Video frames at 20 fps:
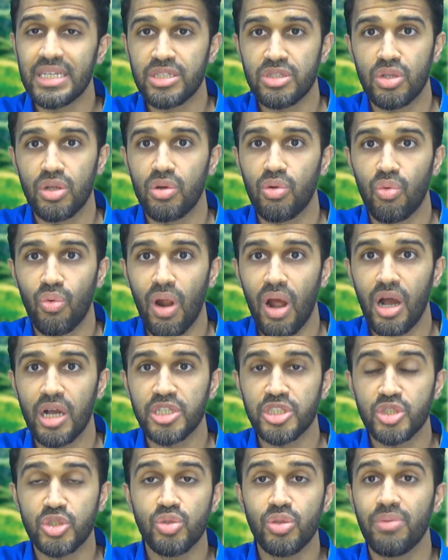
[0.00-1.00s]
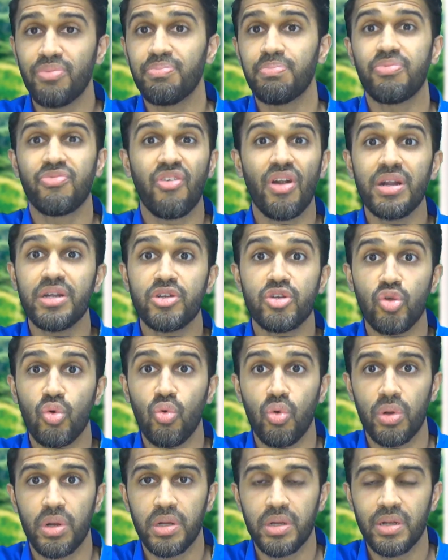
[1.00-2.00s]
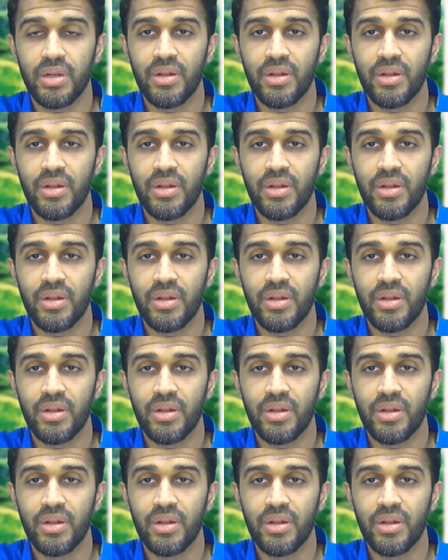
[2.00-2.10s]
to the garage, to the front door,